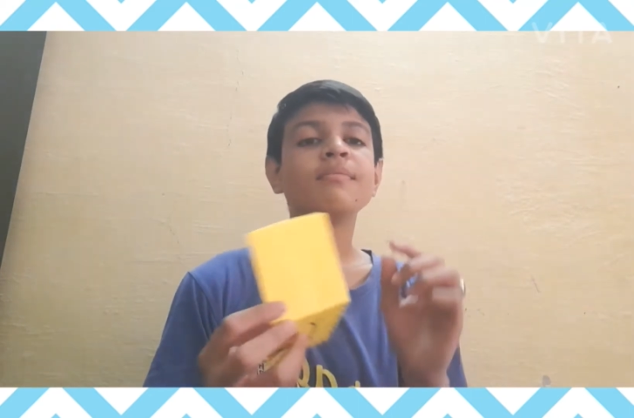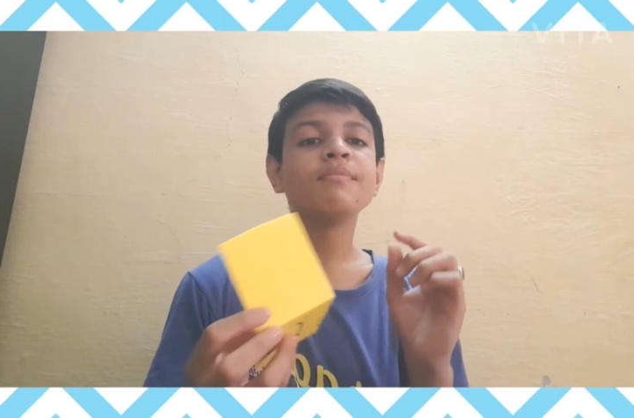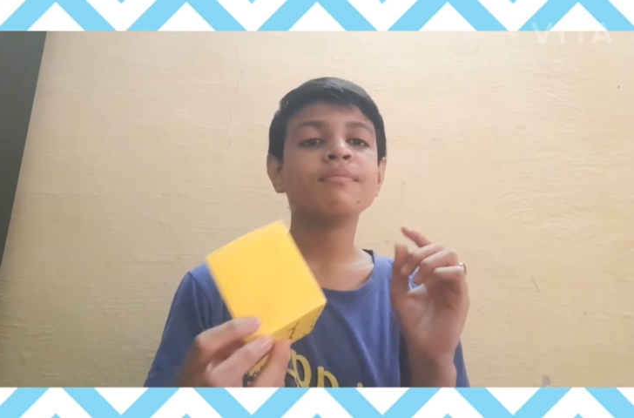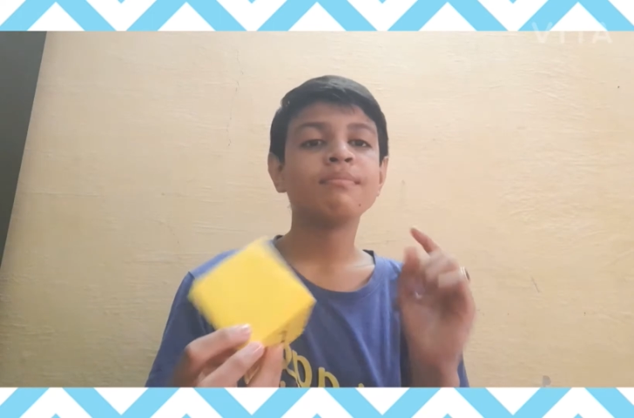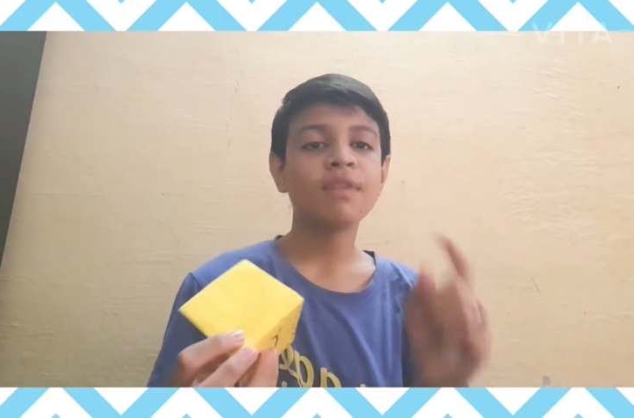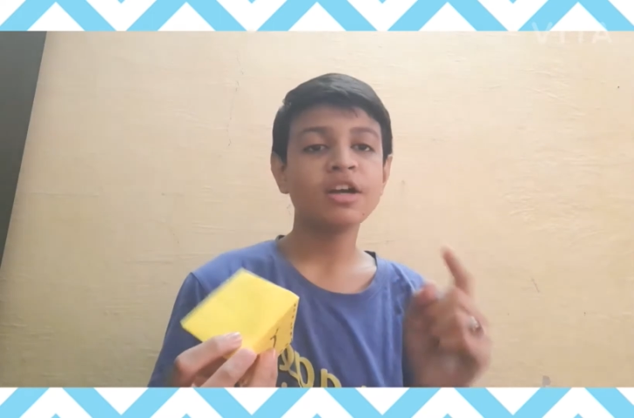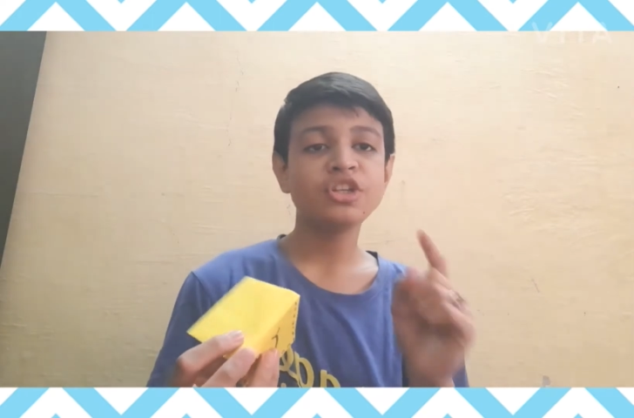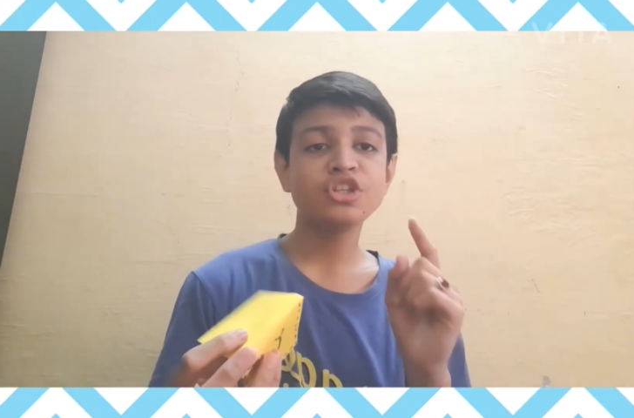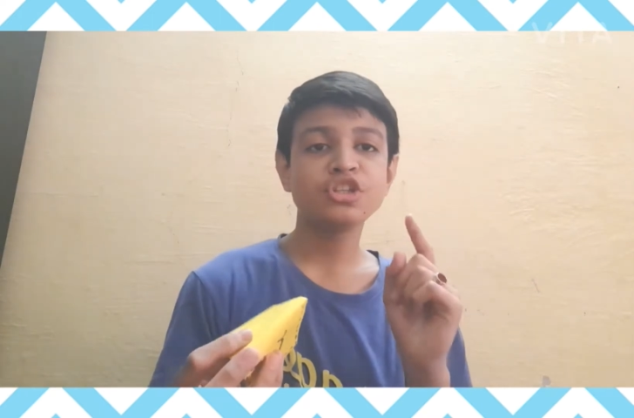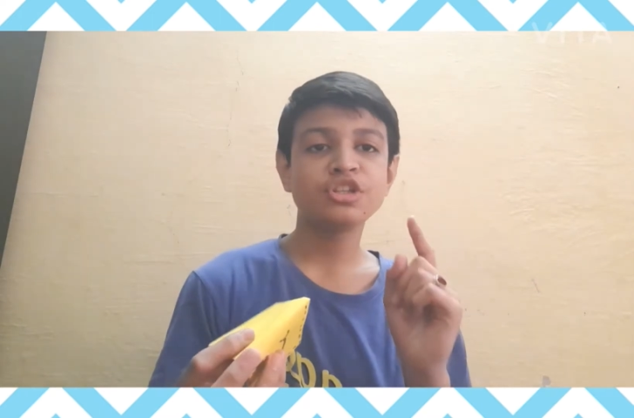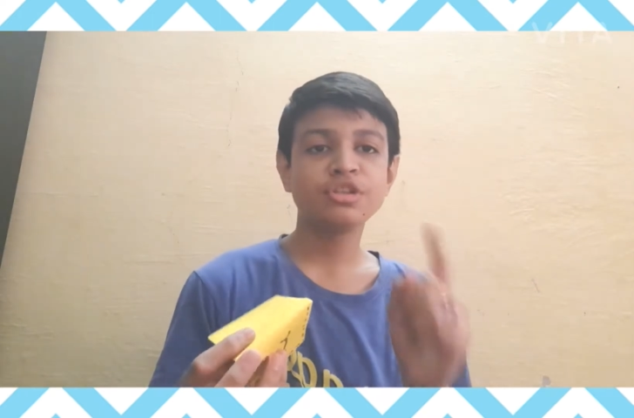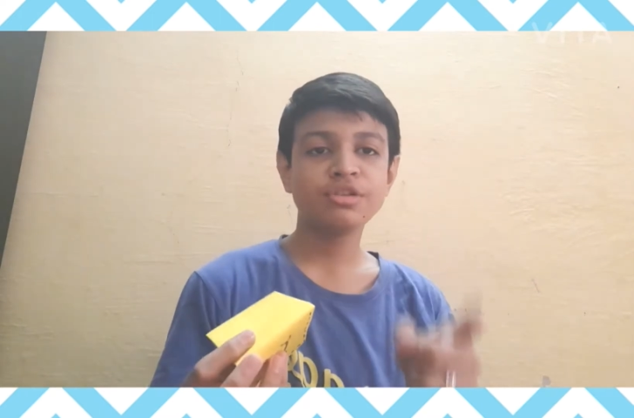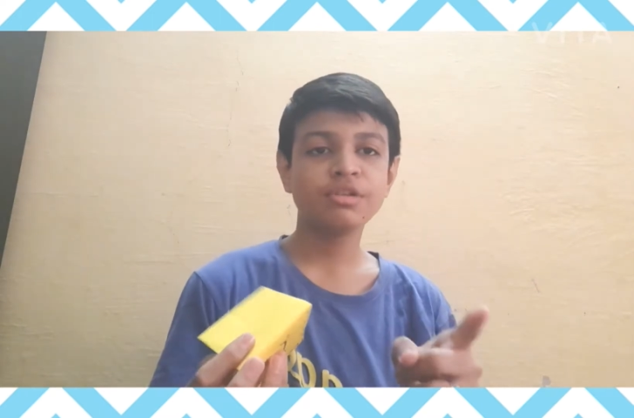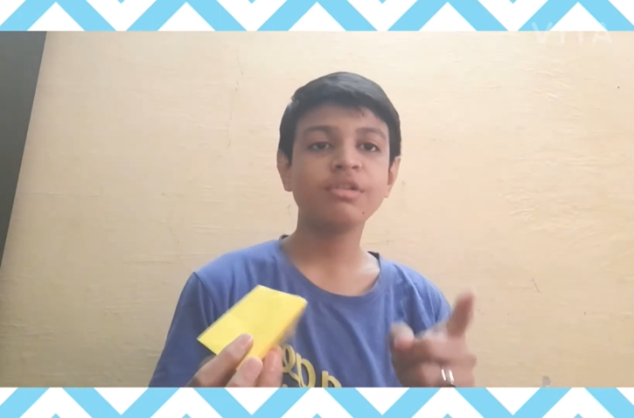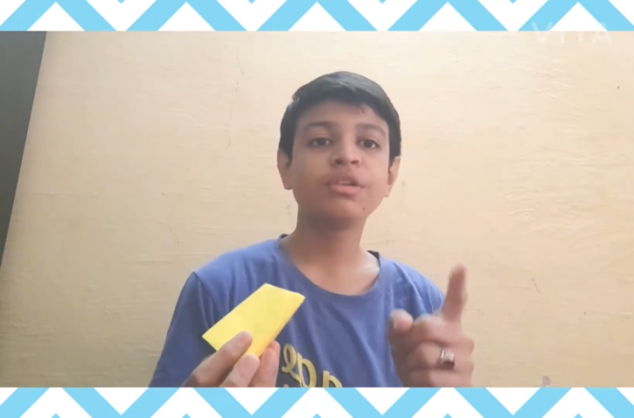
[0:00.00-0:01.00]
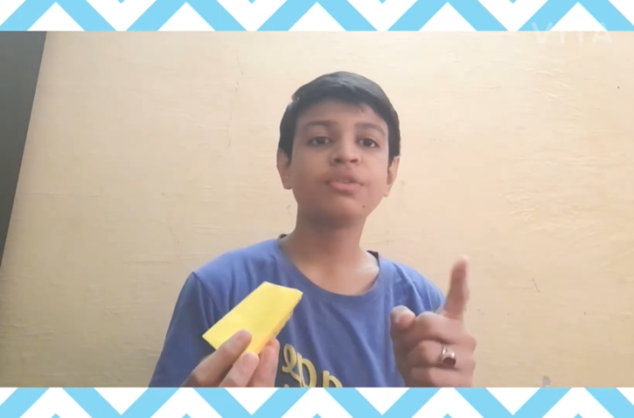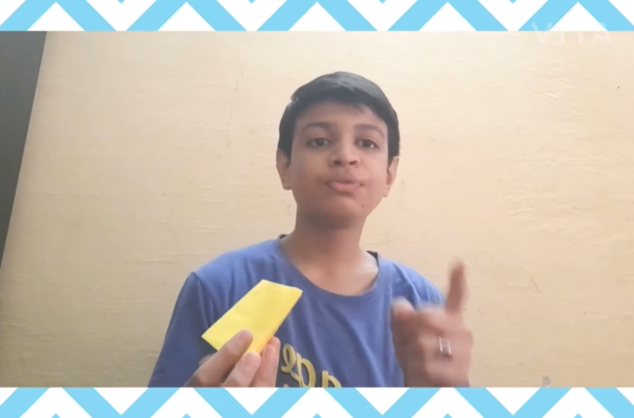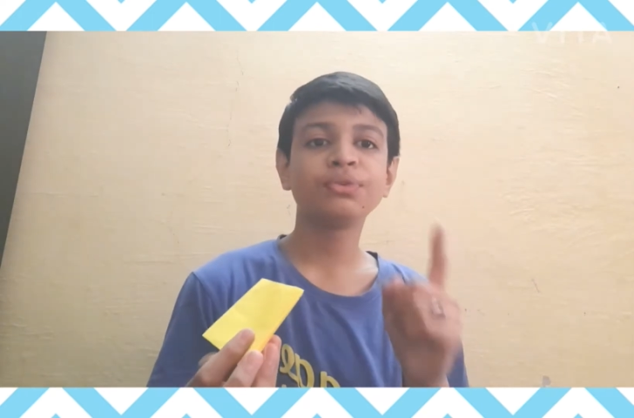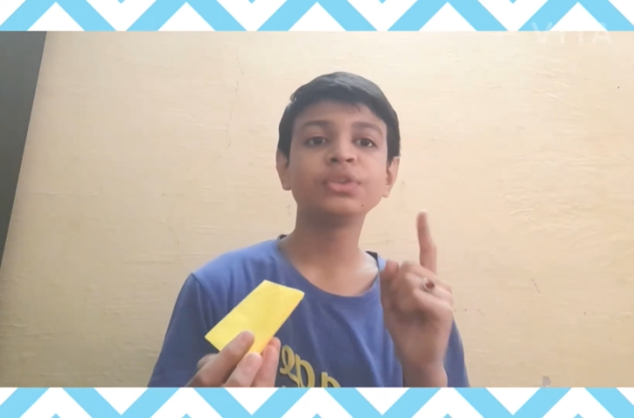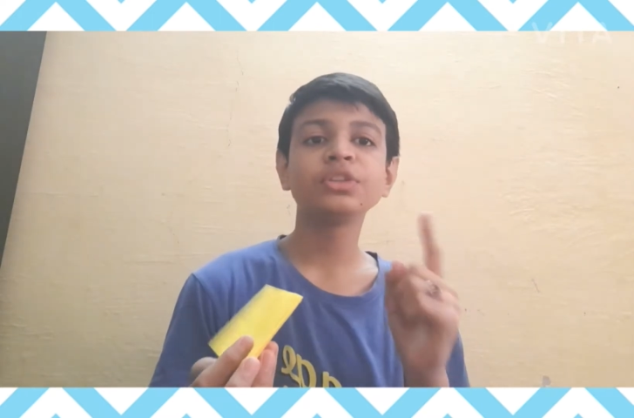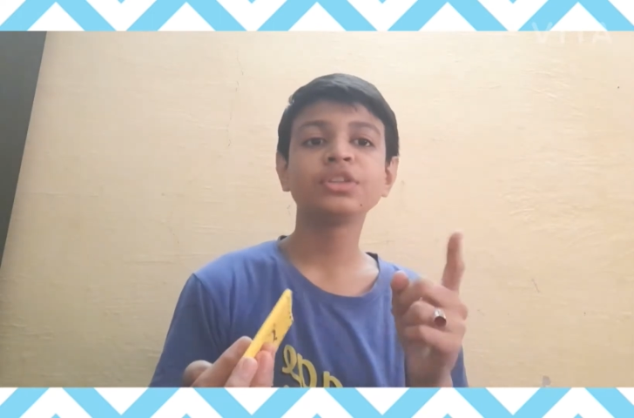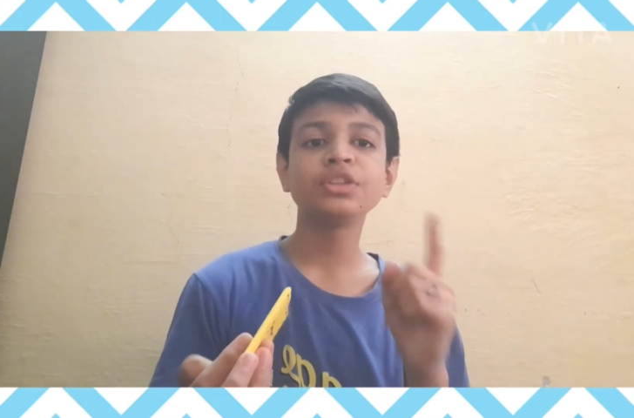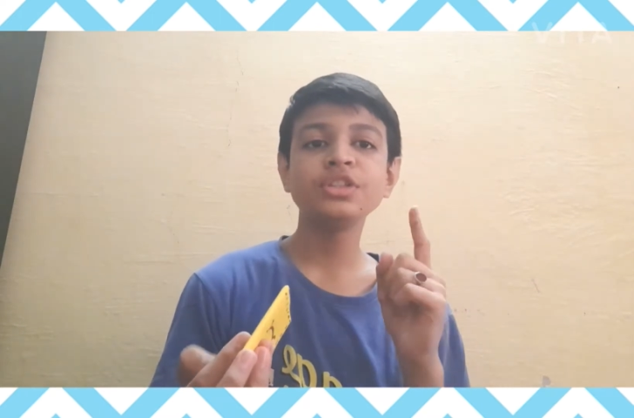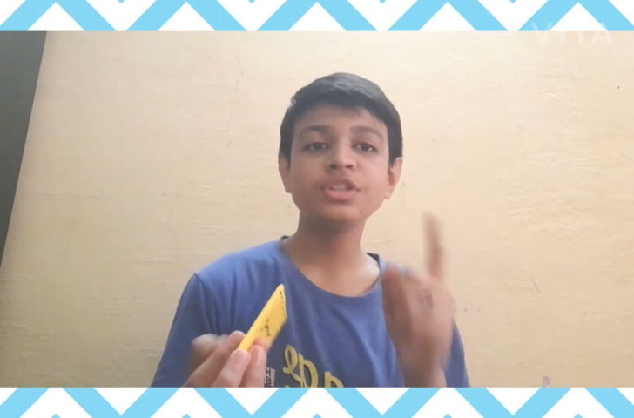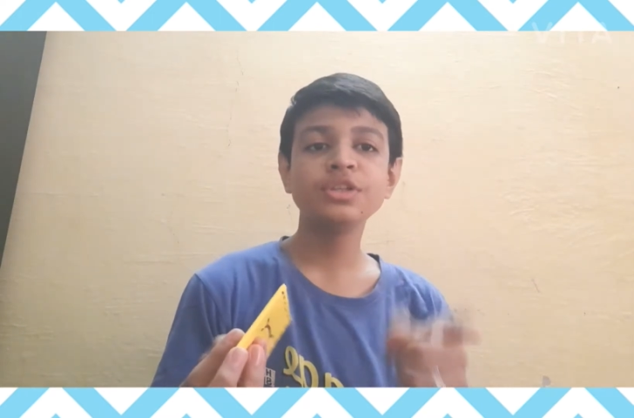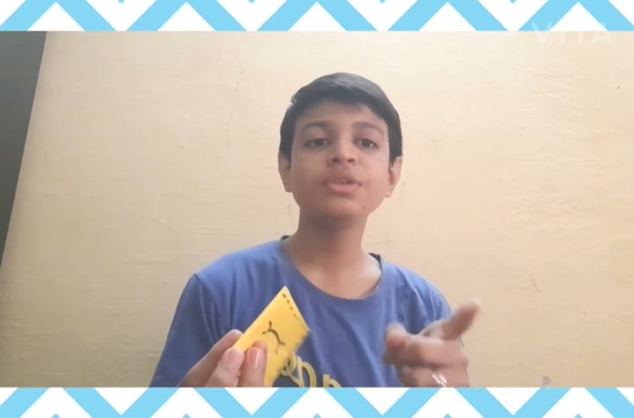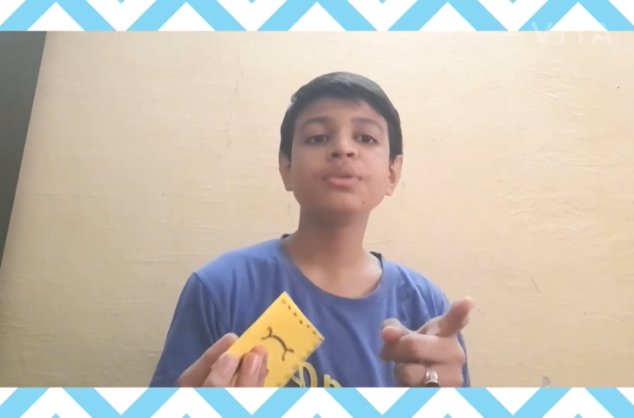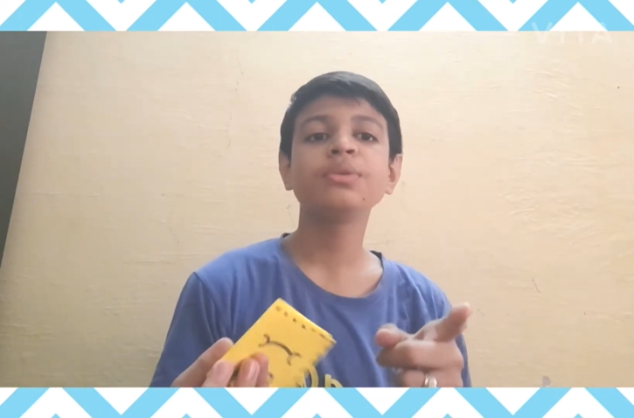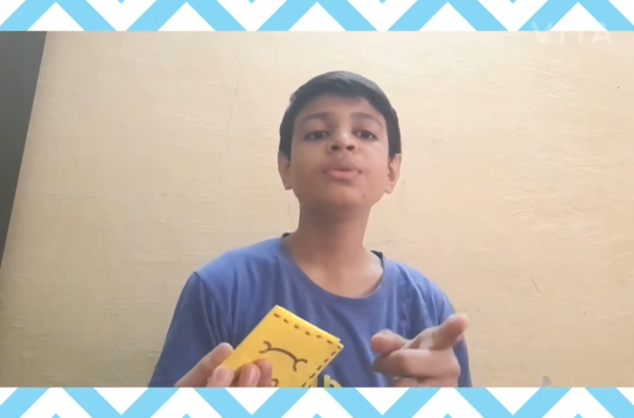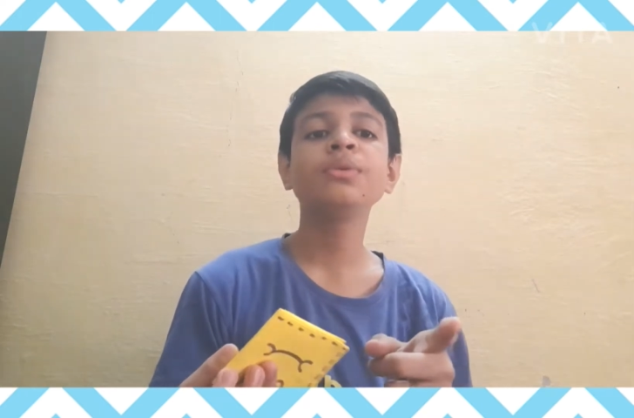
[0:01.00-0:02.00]
much useful to
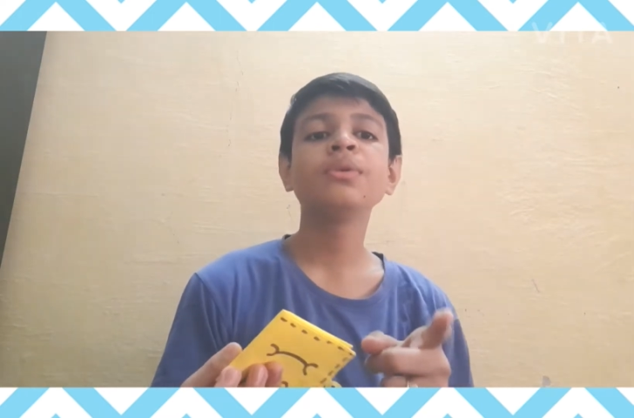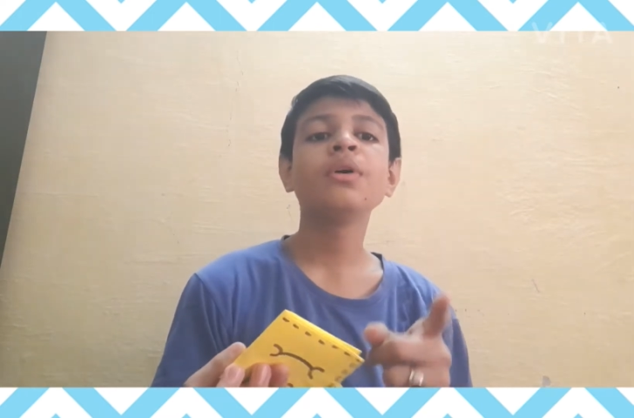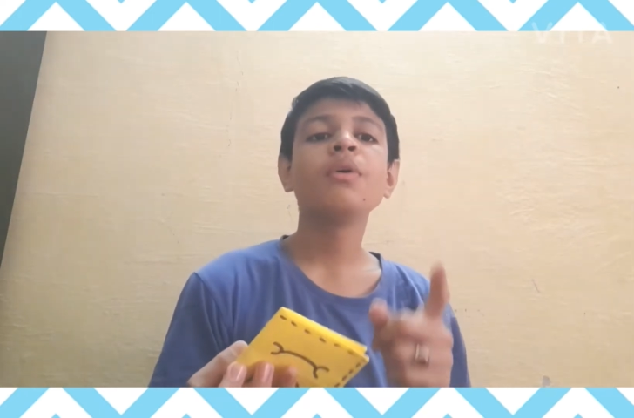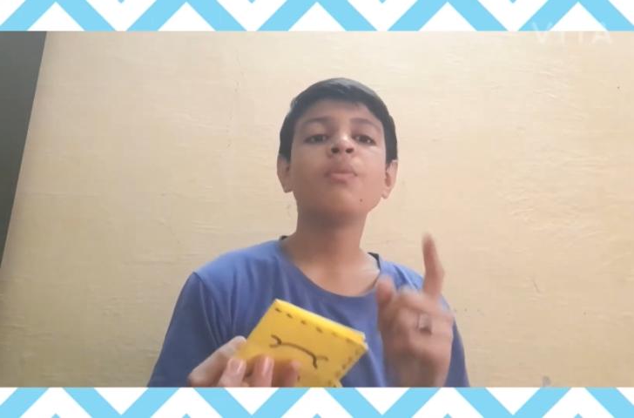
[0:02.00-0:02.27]
you